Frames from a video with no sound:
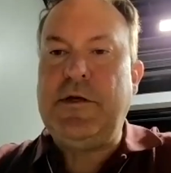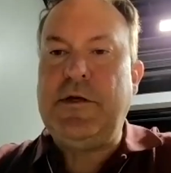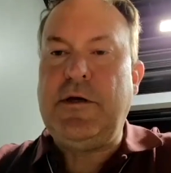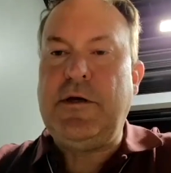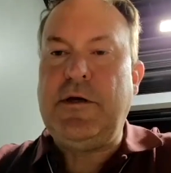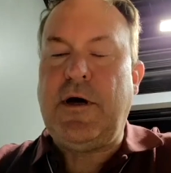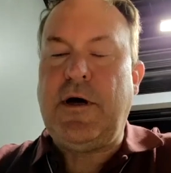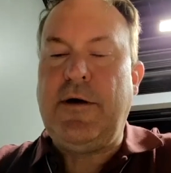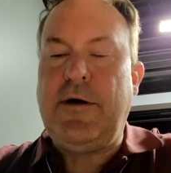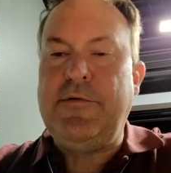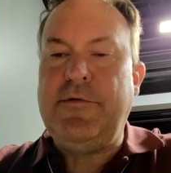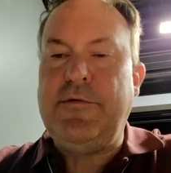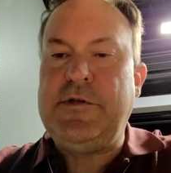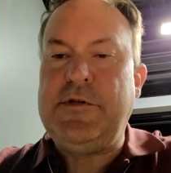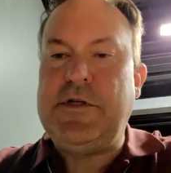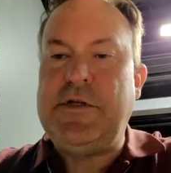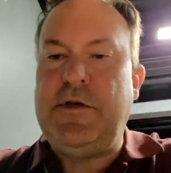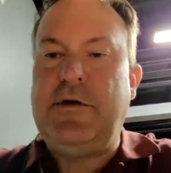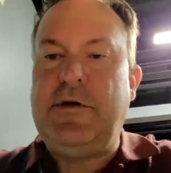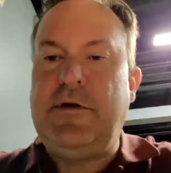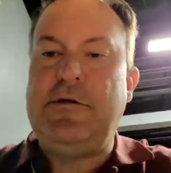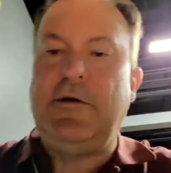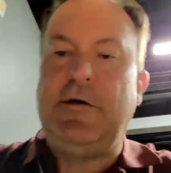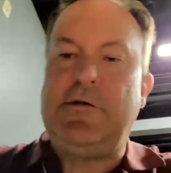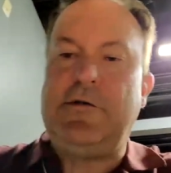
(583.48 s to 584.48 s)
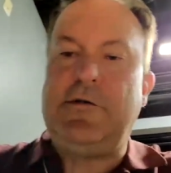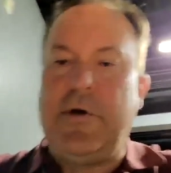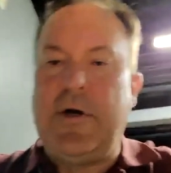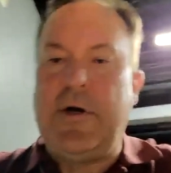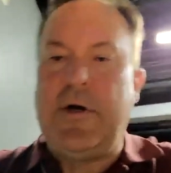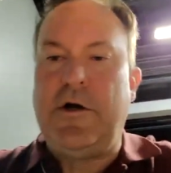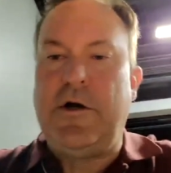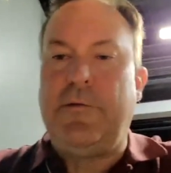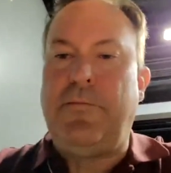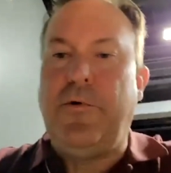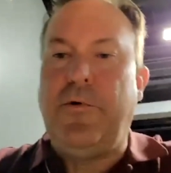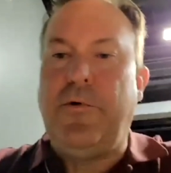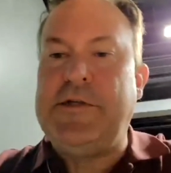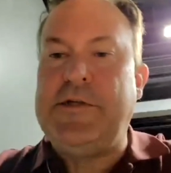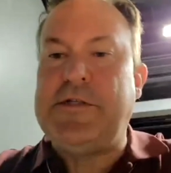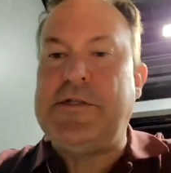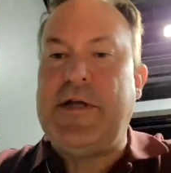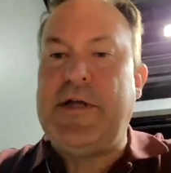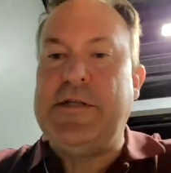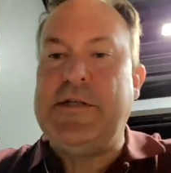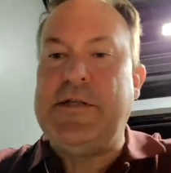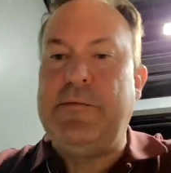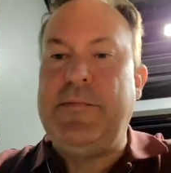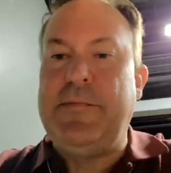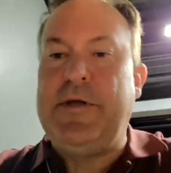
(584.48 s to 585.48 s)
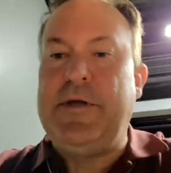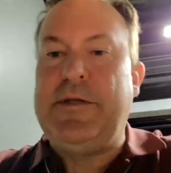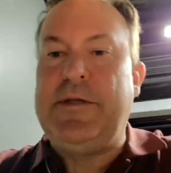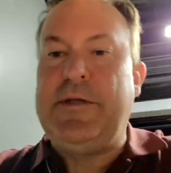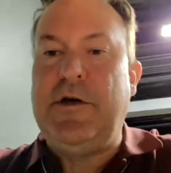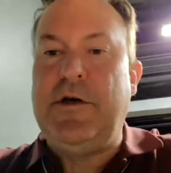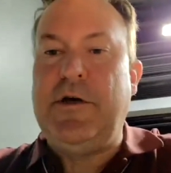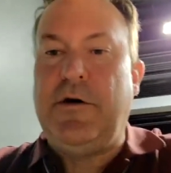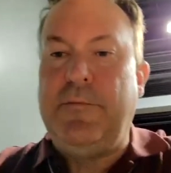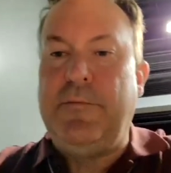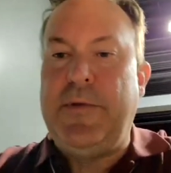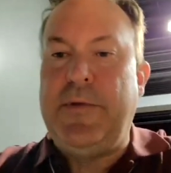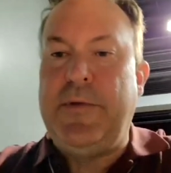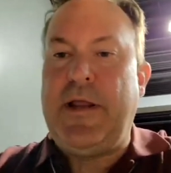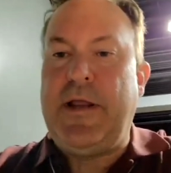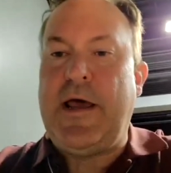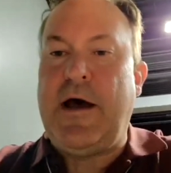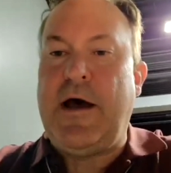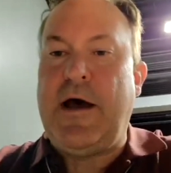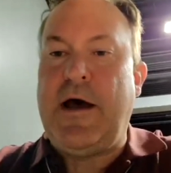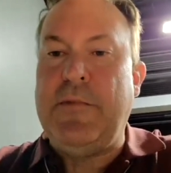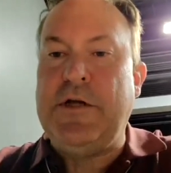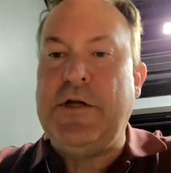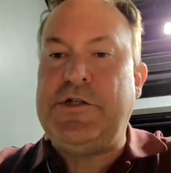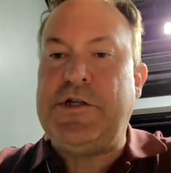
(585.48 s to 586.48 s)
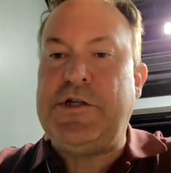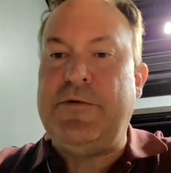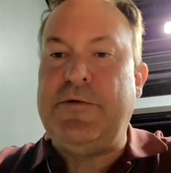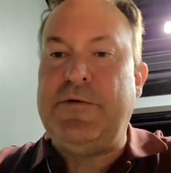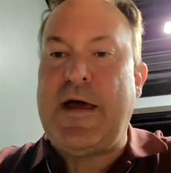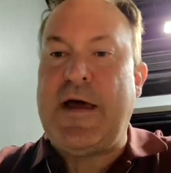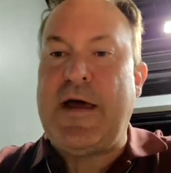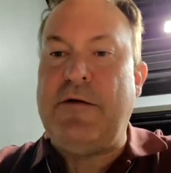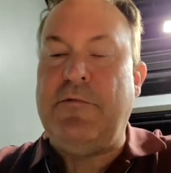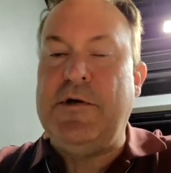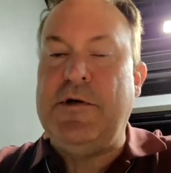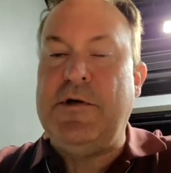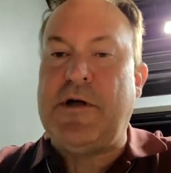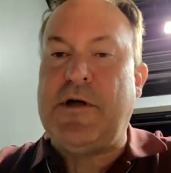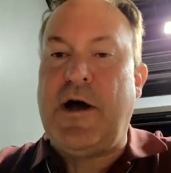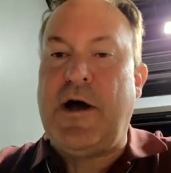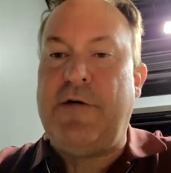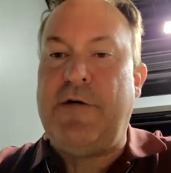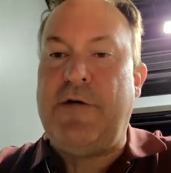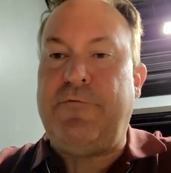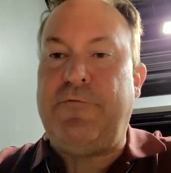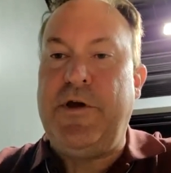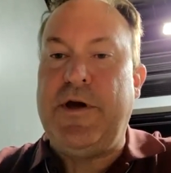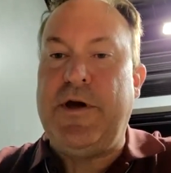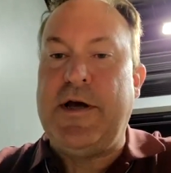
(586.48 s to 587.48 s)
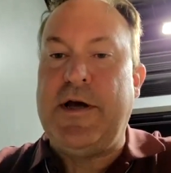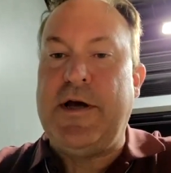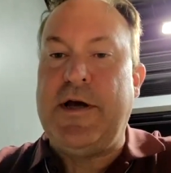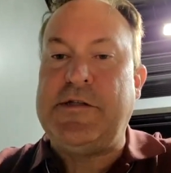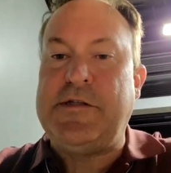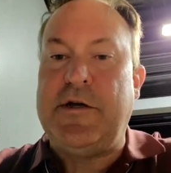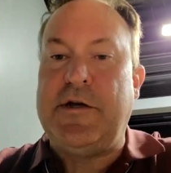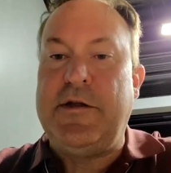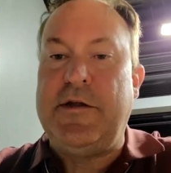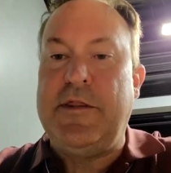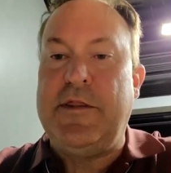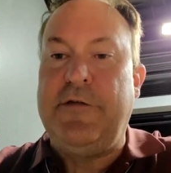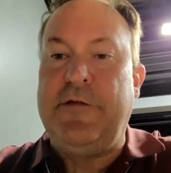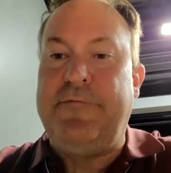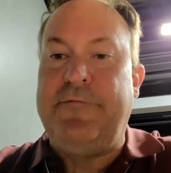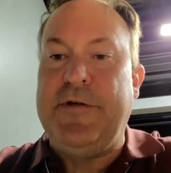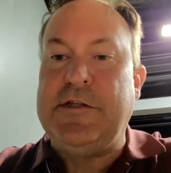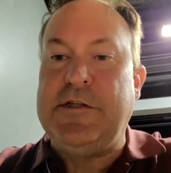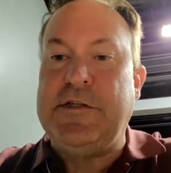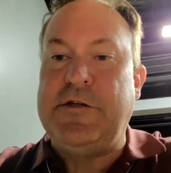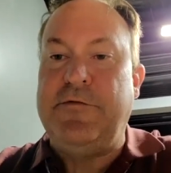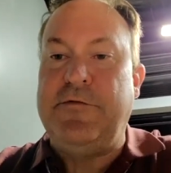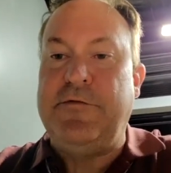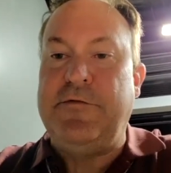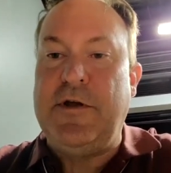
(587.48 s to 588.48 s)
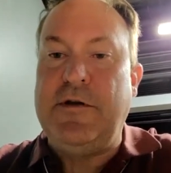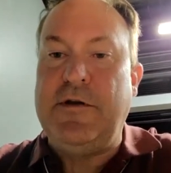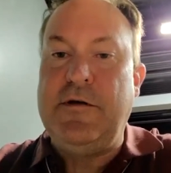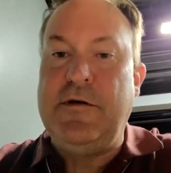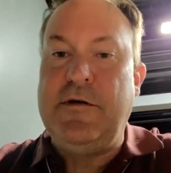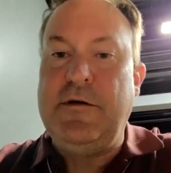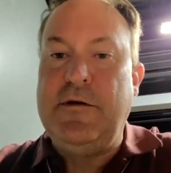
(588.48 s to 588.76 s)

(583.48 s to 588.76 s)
obviously scored 100 points tonight. It's a big deal. But how much of that was off what you guys did on the defensive end?